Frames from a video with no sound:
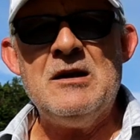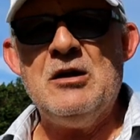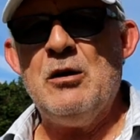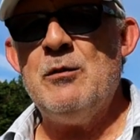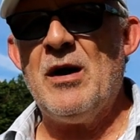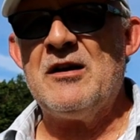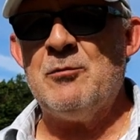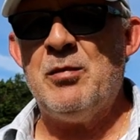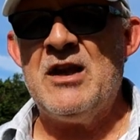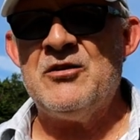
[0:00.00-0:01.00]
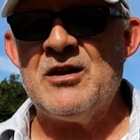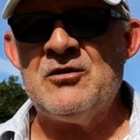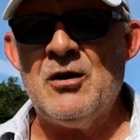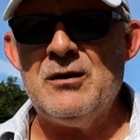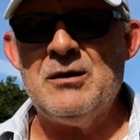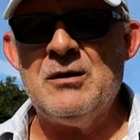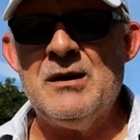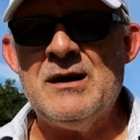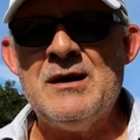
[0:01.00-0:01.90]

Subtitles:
then you're going back to basics, aren't you?